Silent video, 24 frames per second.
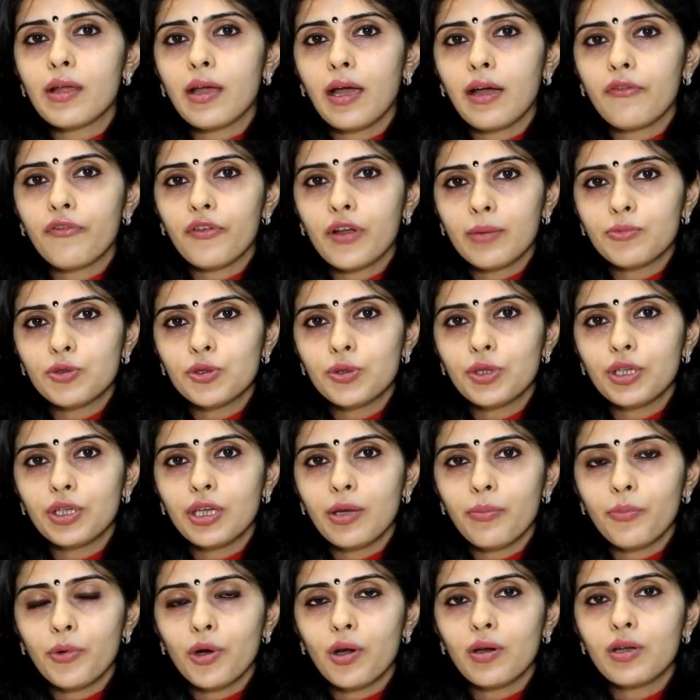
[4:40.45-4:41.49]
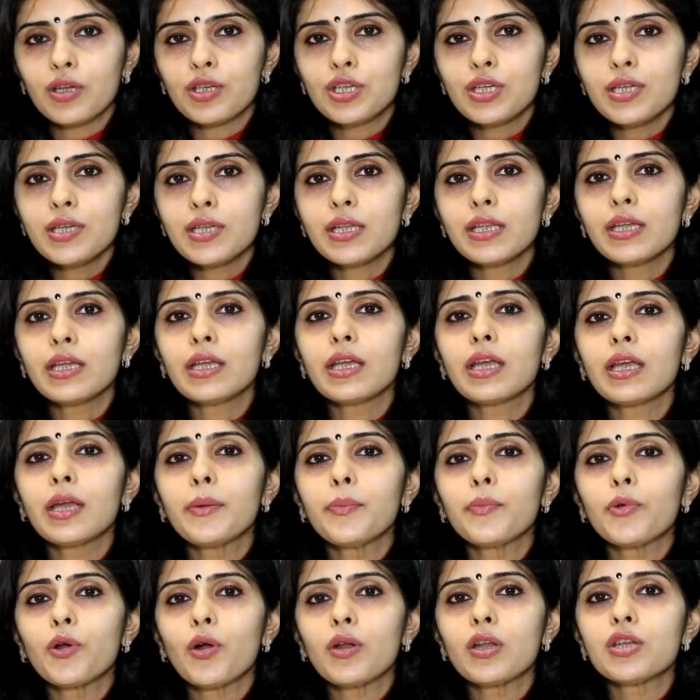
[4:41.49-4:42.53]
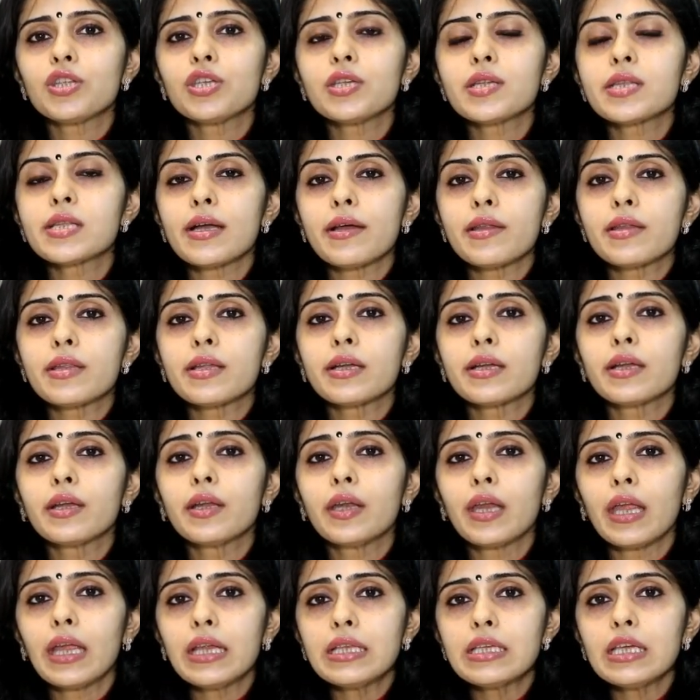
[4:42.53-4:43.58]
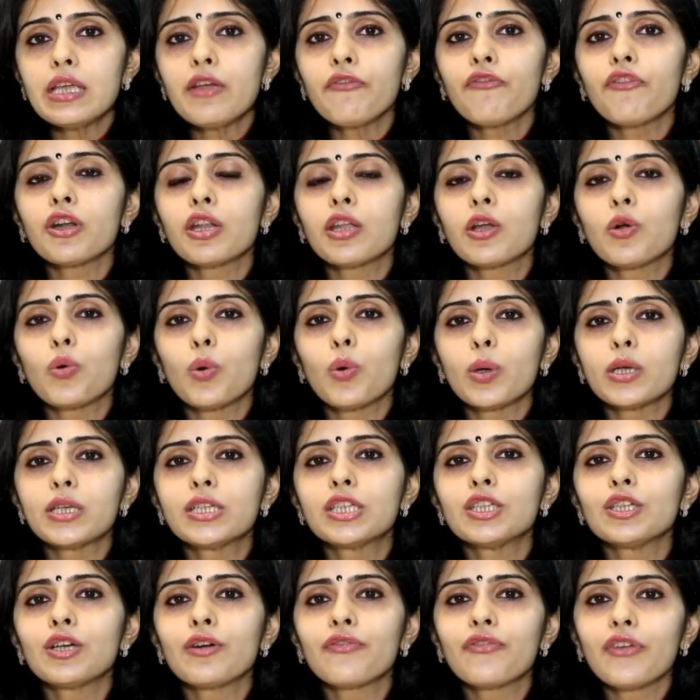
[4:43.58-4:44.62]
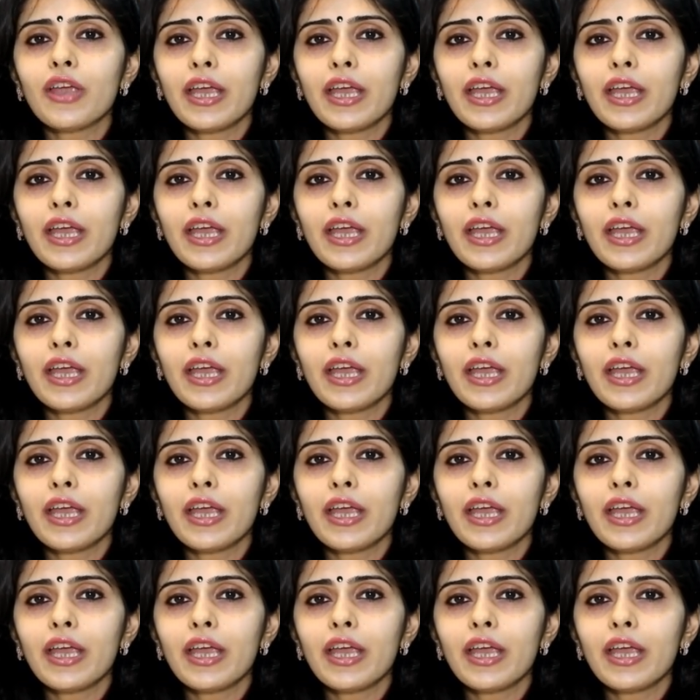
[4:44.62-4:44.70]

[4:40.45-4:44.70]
have come to the embryologist does the grading for the quality of